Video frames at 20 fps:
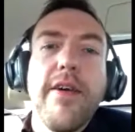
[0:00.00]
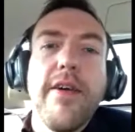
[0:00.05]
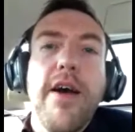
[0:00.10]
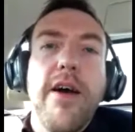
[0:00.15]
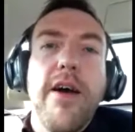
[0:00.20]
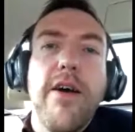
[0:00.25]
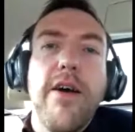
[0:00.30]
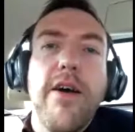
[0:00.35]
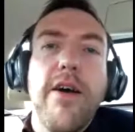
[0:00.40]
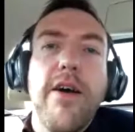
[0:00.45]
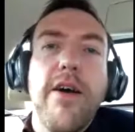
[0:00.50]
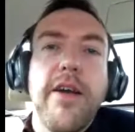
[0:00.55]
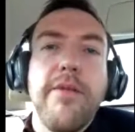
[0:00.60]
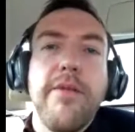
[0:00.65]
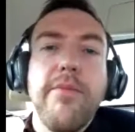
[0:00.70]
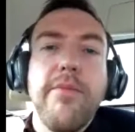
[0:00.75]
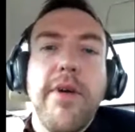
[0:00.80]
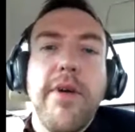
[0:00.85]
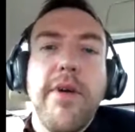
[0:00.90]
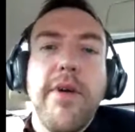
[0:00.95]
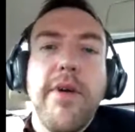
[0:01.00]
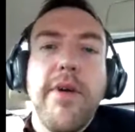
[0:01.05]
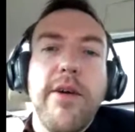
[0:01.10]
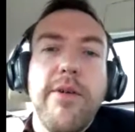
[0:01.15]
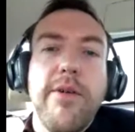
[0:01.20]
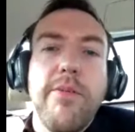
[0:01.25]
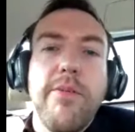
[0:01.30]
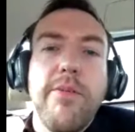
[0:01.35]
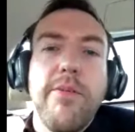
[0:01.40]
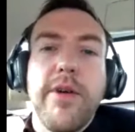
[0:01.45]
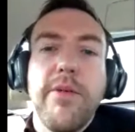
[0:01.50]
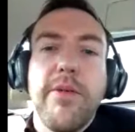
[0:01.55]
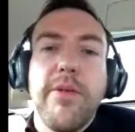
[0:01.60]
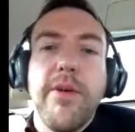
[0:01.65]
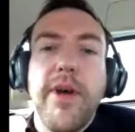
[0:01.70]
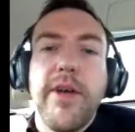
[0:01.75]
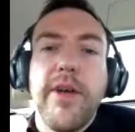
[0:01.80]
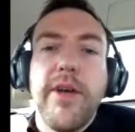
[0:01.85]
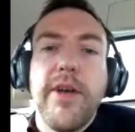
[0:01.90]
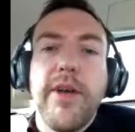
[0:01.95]
Okay. Hello and welcome to
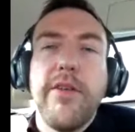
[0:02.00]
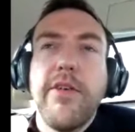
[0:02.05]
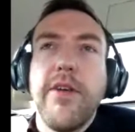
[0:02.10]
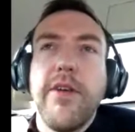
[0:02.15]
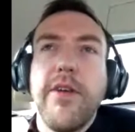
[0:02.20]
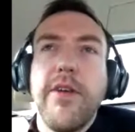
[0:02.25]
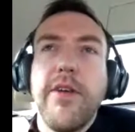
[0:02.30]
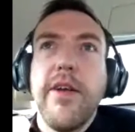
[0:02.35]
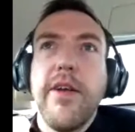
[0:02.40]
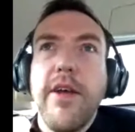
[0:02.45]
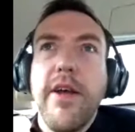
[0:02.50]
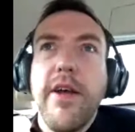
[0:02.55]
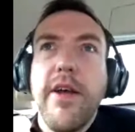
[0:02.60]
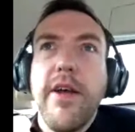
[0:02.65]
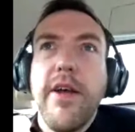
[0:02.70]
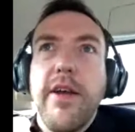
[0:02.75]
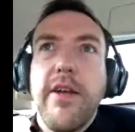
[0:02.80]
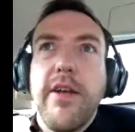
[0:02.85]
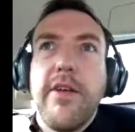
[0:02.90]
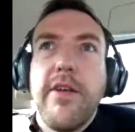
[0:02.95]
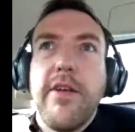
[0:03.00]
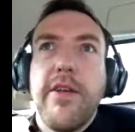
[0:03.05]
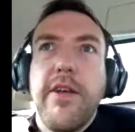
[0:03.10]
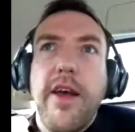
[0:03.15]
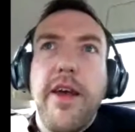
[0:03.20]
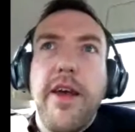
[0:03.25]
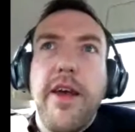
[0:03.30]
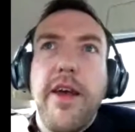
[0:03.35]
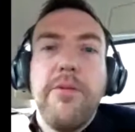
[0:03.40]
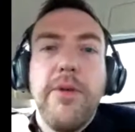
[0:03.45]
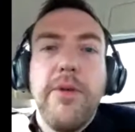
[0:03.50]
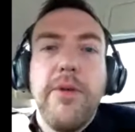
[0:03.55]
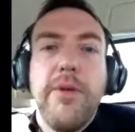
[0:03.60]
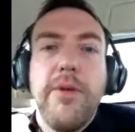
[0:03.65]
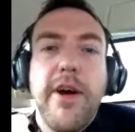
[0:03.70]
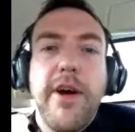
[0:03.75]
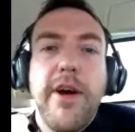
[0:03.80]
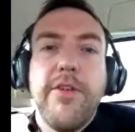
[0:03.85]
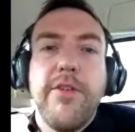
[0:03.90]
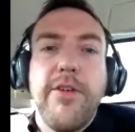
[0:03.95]
AXSchat. Today we are
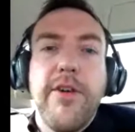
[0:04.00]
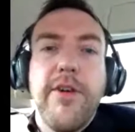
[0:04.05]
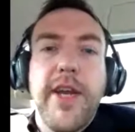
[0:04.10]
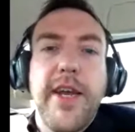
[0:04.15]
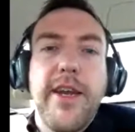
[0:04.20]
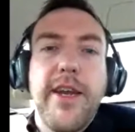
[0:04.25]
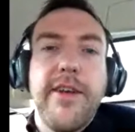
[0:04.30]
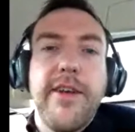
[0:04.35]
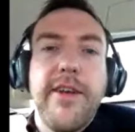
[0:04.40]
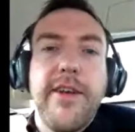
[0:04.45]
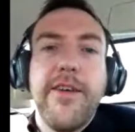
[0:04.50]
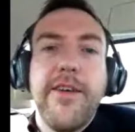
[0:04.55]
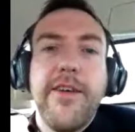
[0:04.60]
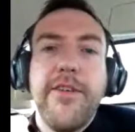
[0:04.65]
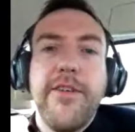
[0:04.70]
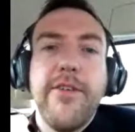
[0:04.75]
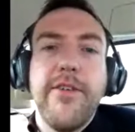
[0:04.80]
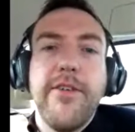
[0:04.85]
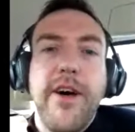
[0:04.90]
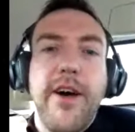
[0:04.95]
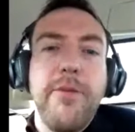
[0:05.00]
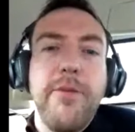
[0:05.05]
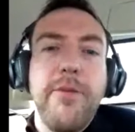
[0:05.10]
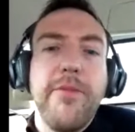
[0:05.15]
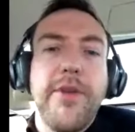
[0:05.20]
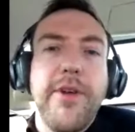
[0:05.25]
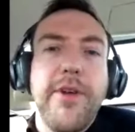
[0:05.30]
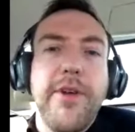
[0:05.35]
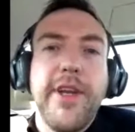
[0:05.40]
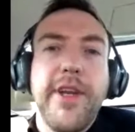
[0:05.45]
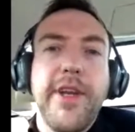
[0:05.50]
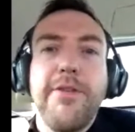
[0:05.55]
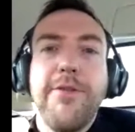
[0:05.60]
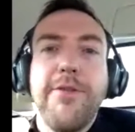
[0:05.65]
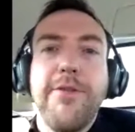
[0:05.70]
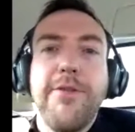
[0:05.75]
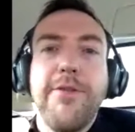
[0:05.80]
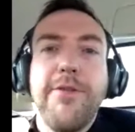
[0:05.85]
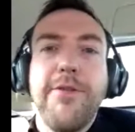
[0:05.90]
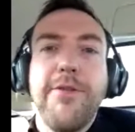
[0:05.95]
truly international. I'm doing this from the
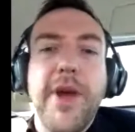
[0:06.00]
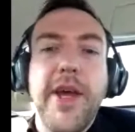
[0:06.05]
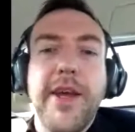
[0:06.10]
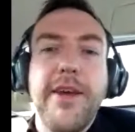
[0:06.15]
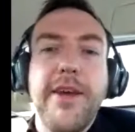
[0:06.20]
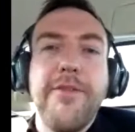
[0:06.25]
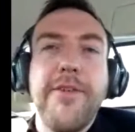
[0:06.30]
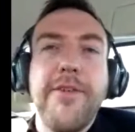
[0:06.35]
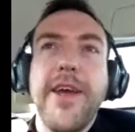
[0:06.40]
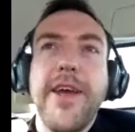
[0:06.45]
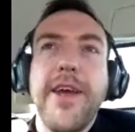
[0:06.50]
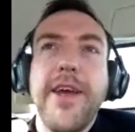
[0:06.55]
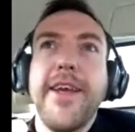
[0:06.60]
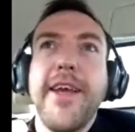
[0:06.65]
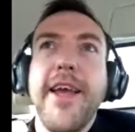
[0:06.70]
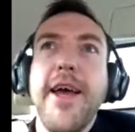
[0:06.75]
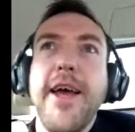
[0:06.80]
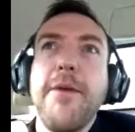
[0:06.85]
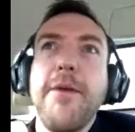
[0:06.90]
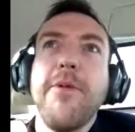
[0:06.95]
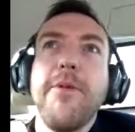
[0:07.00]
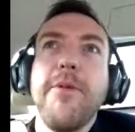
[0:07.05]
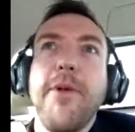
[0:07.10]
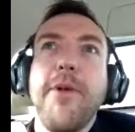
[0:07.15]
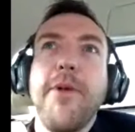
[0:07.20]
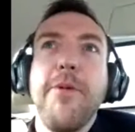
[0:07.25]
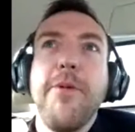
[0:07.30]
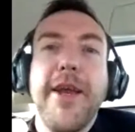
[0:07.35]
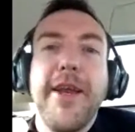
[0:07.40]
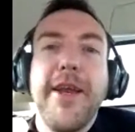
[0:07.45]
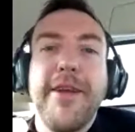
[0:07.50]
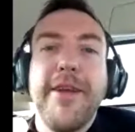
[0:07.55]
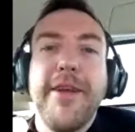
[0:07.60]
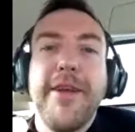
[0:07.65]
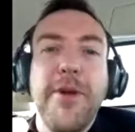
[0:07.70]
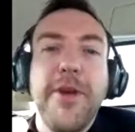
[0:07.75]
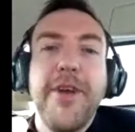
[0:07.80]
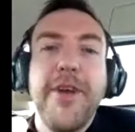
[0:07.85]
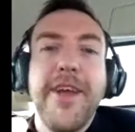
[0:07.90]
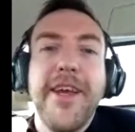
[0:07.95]
back of a cab on my way into
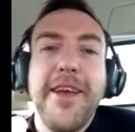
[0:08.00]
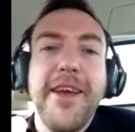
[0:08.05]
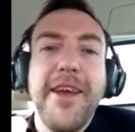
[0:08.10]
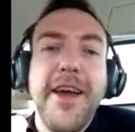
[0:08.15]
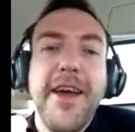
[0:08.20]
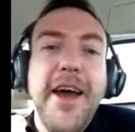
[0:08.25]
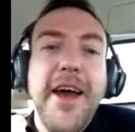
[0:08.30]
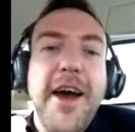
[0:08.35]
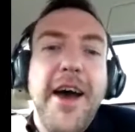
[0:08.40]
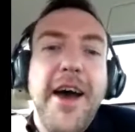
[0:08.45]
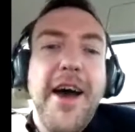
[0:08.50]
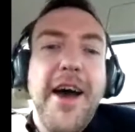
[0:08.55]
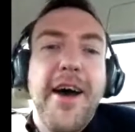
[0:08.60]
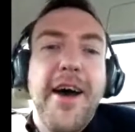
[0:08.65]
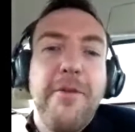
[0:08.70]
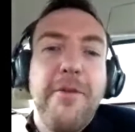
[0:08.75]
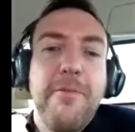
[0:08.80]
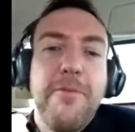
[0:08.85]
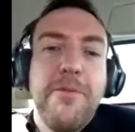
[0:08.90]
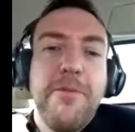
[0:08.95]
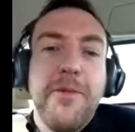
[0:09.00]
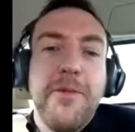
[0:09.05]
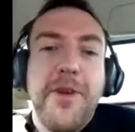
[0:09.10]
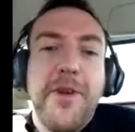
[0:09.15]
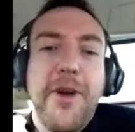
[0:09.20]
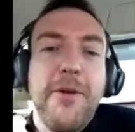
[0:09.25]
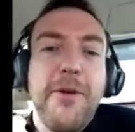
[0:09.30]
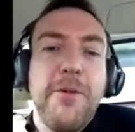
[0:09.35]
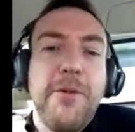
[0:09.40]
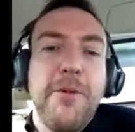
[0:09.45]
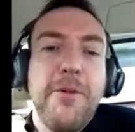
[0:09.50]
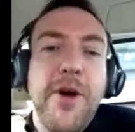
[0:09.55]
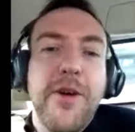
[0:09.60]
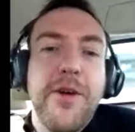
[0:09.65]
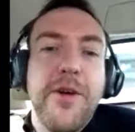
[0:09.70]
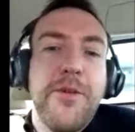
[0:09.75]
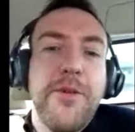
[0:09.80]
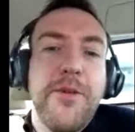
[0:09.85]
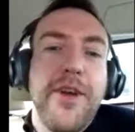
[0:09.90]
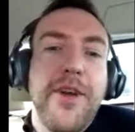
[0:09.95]
Munich. So welcome to
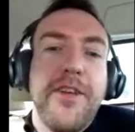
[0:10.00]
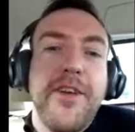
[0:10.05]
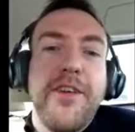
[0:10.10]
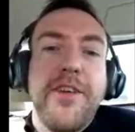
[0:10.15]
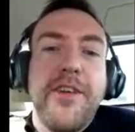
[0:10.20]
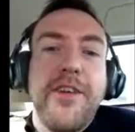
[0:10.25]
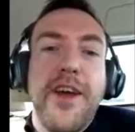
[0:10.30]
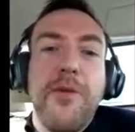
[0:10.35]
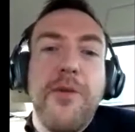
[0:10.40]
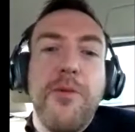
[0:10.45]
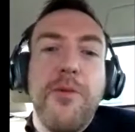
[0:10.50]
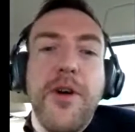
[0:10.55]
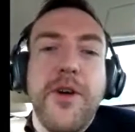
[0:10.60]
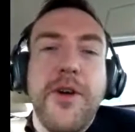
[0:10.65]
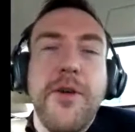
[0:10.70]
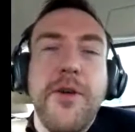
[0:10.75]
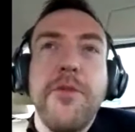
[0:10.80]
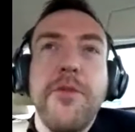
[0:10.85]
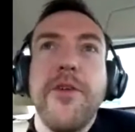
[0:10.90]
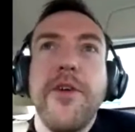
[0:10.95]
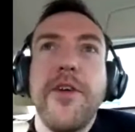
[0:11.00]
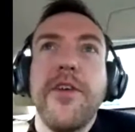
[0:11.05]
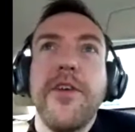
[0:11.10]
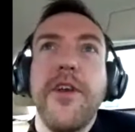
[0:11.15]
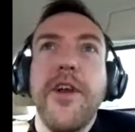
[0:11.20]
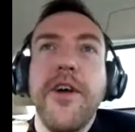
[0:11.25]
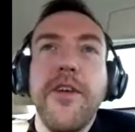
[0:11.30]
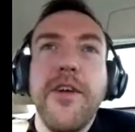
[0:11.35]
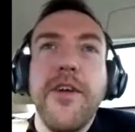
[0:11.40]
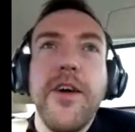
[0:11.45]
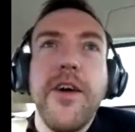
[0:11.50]
AXSchat. Welcome, Chris Lona.